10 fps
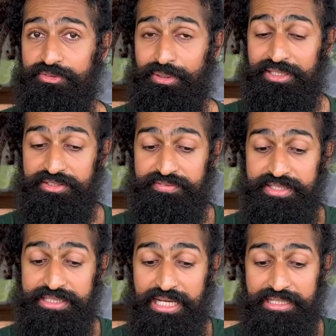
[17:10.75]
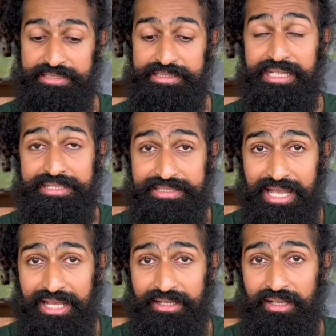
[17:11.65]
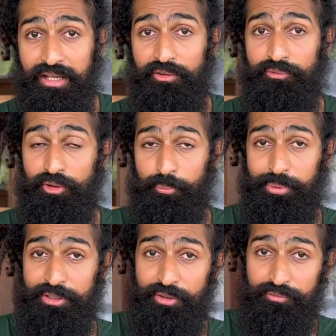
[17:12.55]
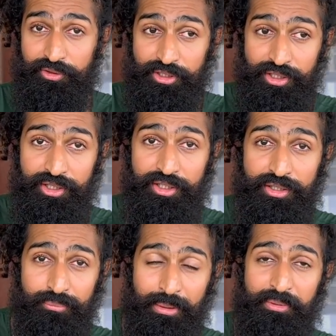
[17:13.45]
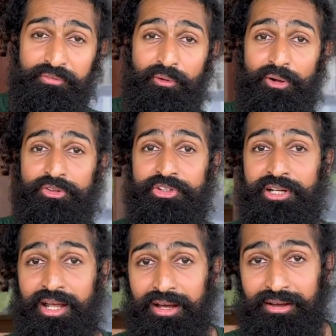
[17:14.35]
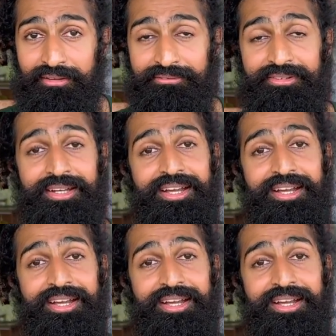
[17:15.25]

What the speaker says: because if the saint sits there for a period of a year, maybe falls in love,